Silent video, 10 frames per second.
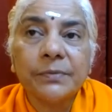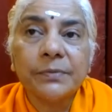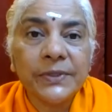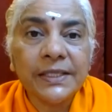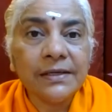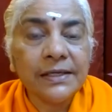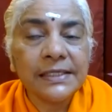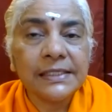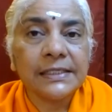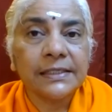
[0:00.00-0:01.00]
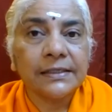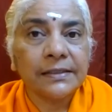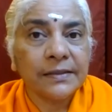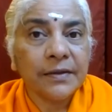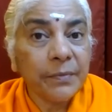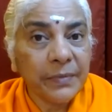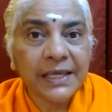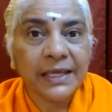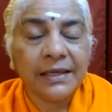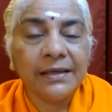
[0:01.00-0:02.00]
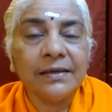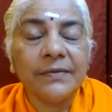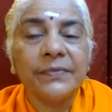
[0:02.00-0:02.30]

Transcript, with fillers: Bhuta is a being,